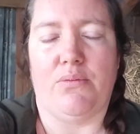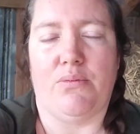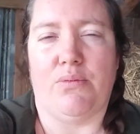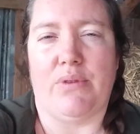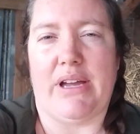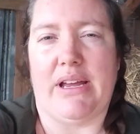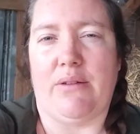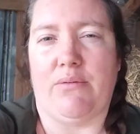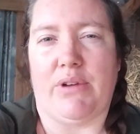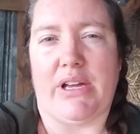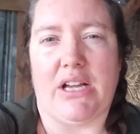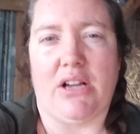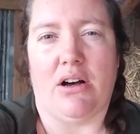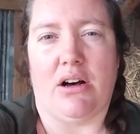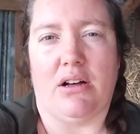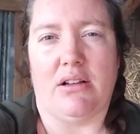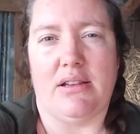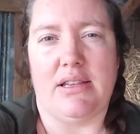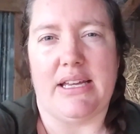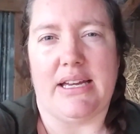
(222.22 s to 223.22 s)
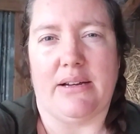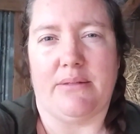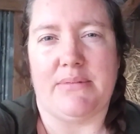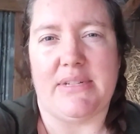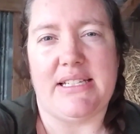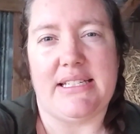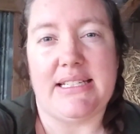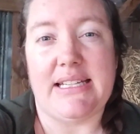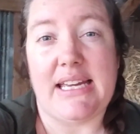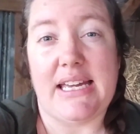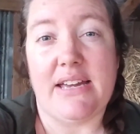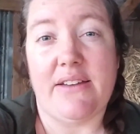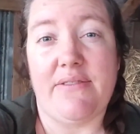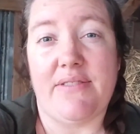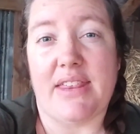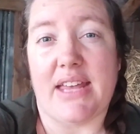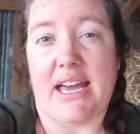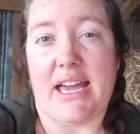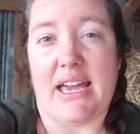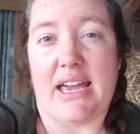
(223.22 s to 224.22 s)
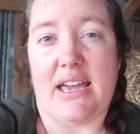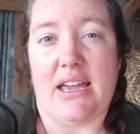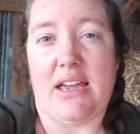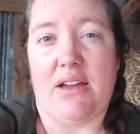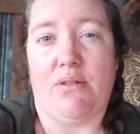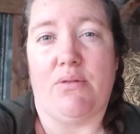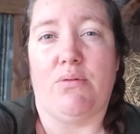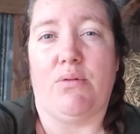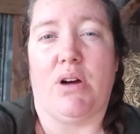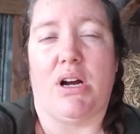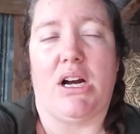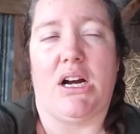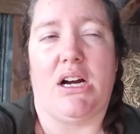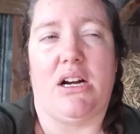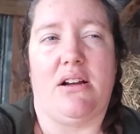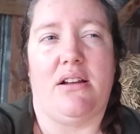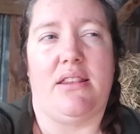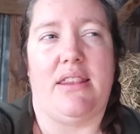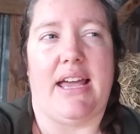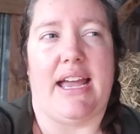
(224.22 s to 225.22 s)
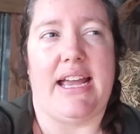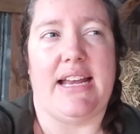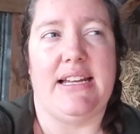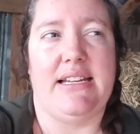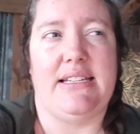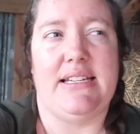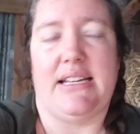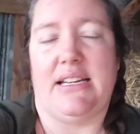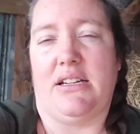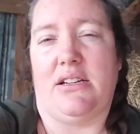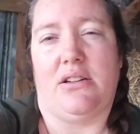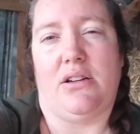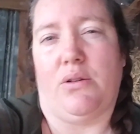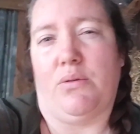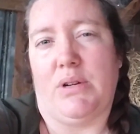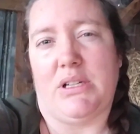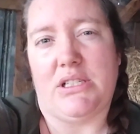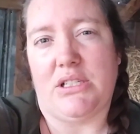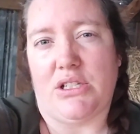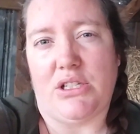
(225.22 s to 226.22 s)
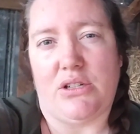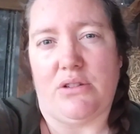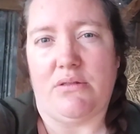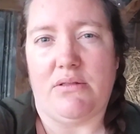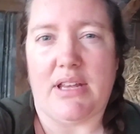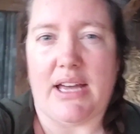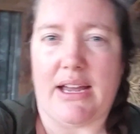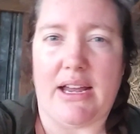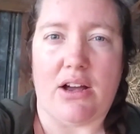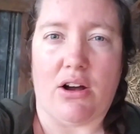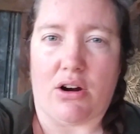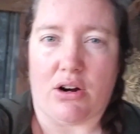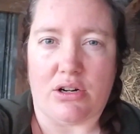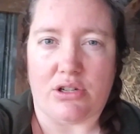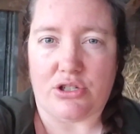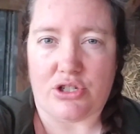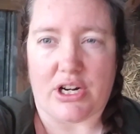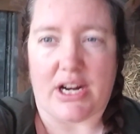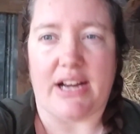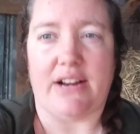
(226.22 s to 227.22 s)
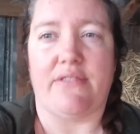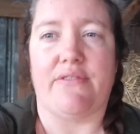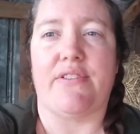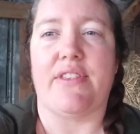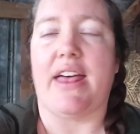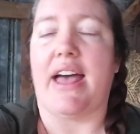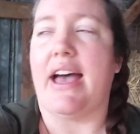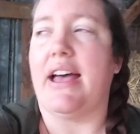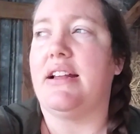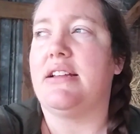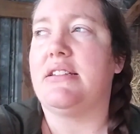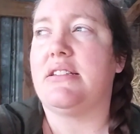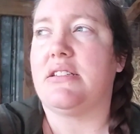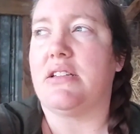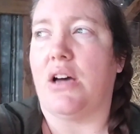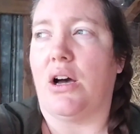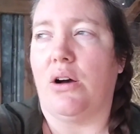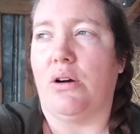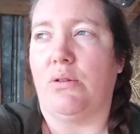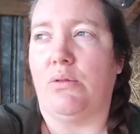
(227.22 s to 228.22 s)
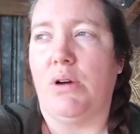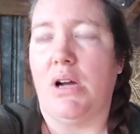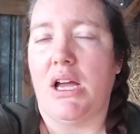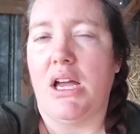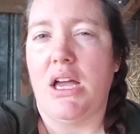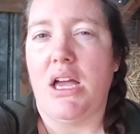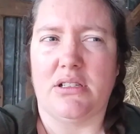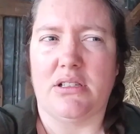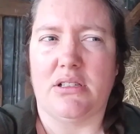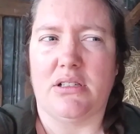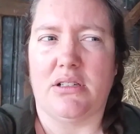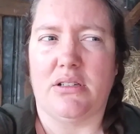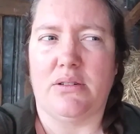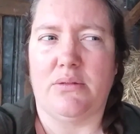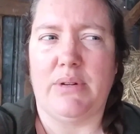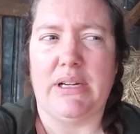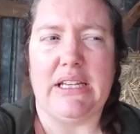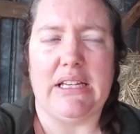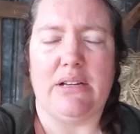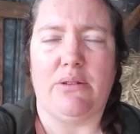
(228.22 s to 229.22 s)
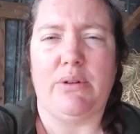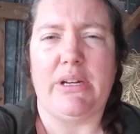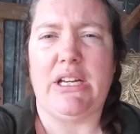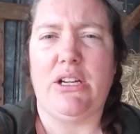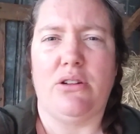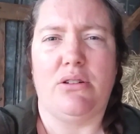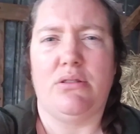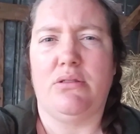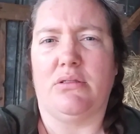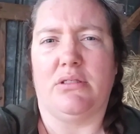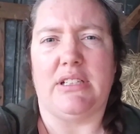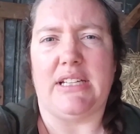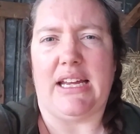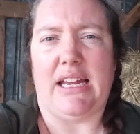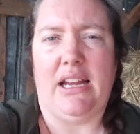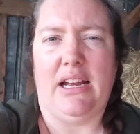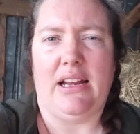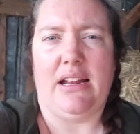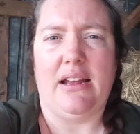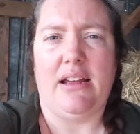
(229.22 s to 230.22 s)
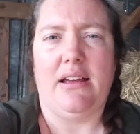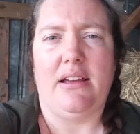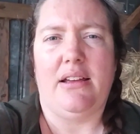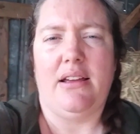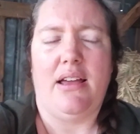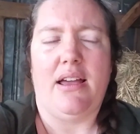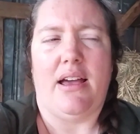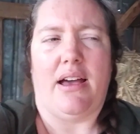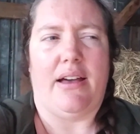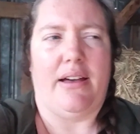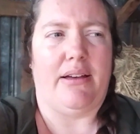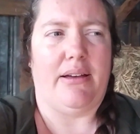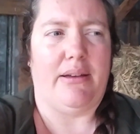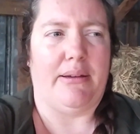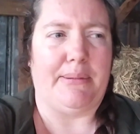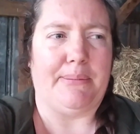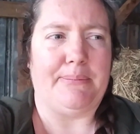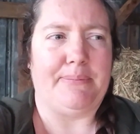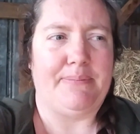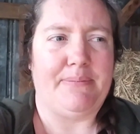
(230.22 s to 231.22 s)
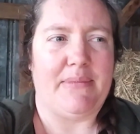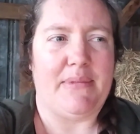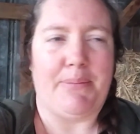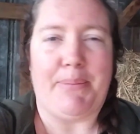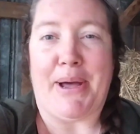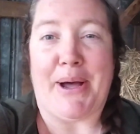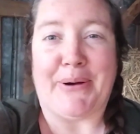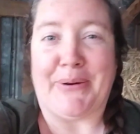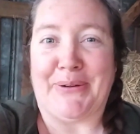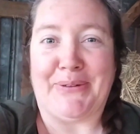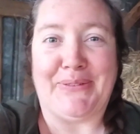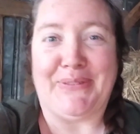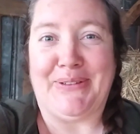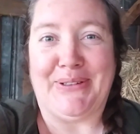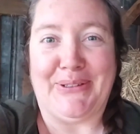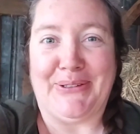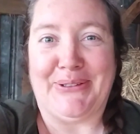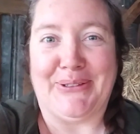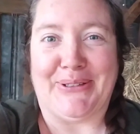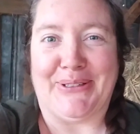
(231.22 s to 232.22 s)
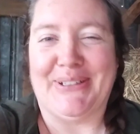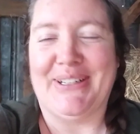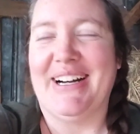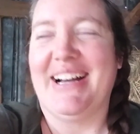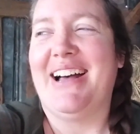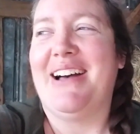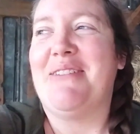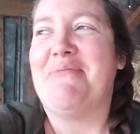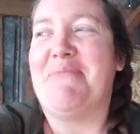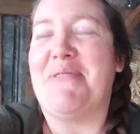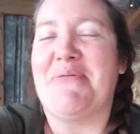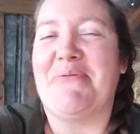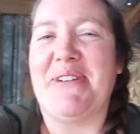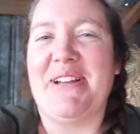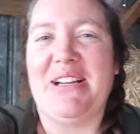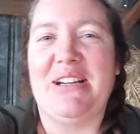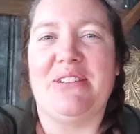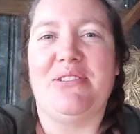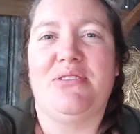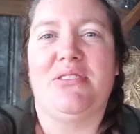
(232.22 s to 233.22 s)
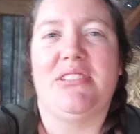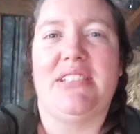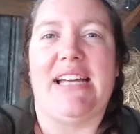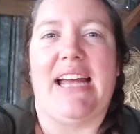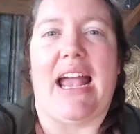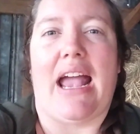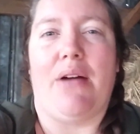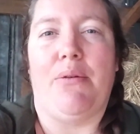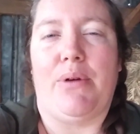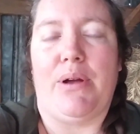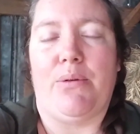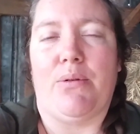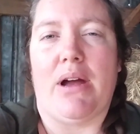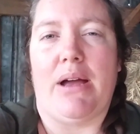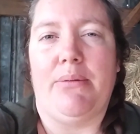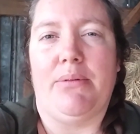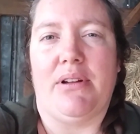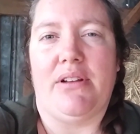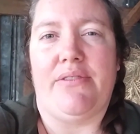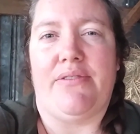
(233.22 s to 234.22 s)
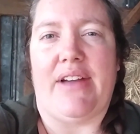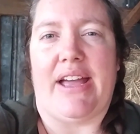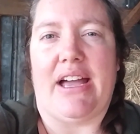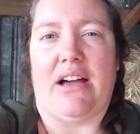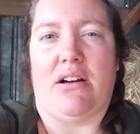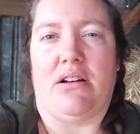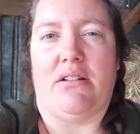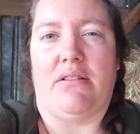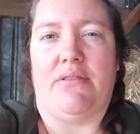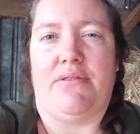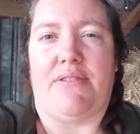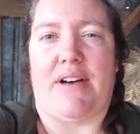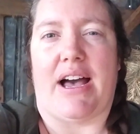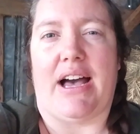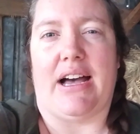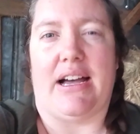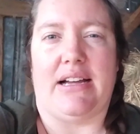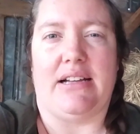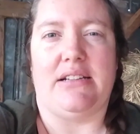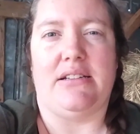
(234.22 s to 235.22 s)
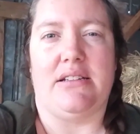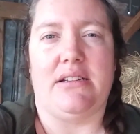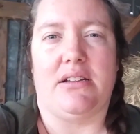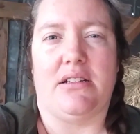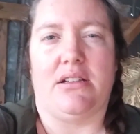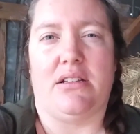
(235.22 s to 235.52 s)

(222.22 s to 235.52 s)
When we called them to see if they were, they didn't know what to do. They aren't trained for that. So we Googled it, the power of Google. But we Googled it, and we were able to find